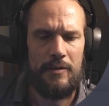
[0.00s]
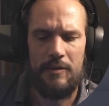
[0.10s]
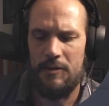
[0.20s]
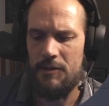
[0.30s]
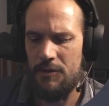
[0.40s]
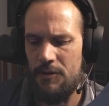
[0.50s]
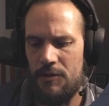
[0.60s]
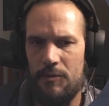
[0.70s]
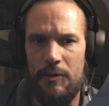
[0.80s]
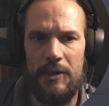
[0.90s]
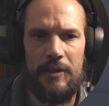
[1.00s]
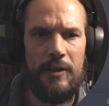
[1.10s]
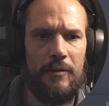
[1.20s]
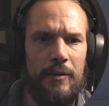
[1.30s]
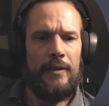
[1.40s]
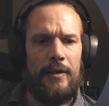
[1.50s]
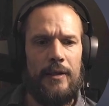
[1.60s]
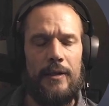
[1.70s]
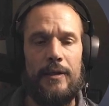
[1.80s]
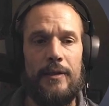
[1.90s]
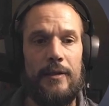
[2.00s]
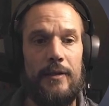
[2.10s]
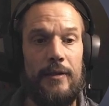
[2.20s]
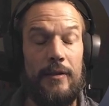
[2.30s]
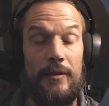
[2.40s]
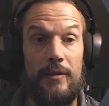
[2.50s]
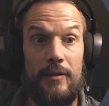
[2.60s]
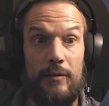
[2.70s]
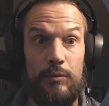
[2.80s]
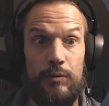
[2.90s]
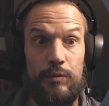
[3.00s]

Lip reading: This is just weird. No. I